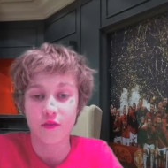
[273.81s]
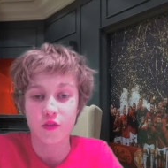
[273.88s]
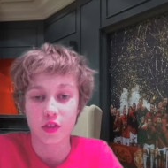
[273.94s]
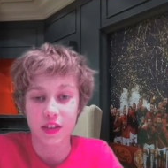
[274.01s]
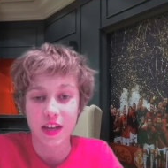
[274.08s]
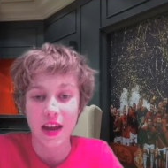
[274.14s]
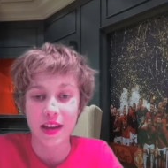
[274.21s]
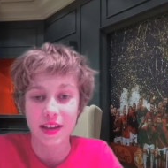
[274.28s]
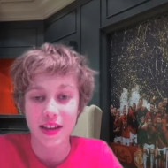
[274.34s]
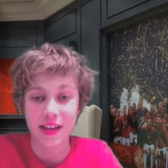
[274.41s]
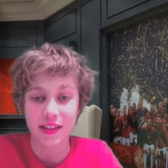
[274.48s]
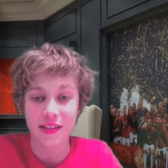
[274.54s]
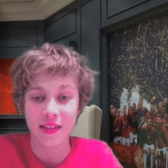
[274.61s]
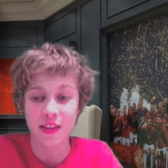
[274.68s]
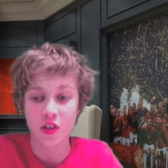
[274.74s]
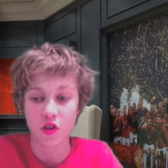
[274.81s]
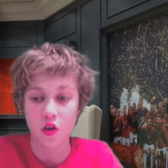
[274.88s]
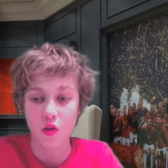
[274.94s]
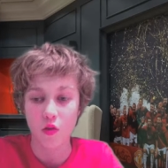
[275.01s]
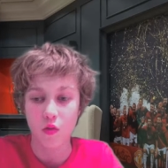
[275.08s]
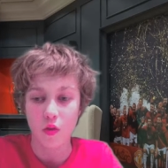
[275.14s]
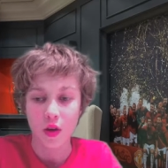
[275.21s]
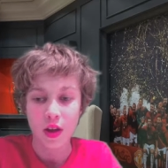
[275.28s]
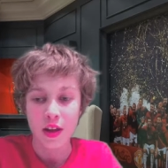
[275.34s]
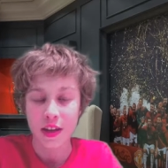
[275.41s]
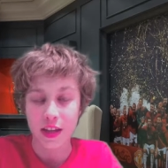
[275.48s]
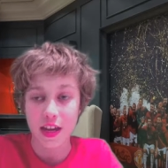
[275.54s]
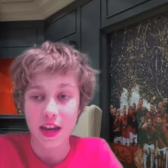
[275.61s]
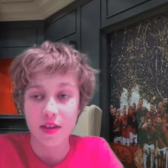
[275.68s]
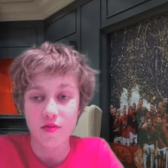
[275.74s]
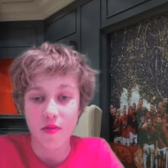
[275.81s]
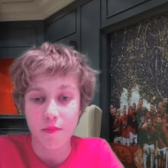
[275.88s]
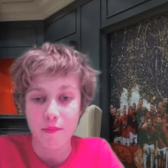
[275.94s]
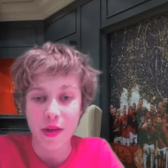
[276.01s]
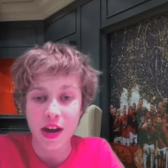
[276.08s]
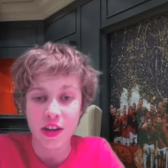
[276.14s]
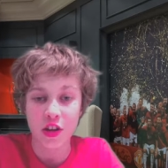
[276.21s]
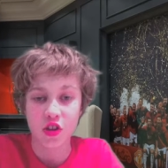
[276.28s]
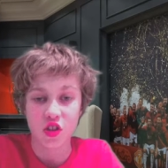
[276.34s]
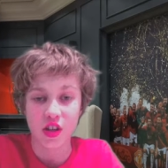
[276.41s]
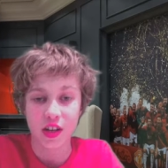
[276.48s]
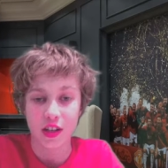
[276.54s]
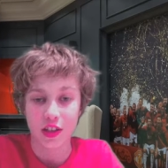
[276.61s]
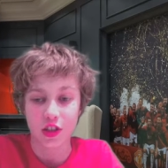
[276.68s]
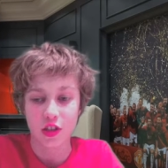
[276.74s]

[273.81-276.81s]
for 10 years in his whole year of managing.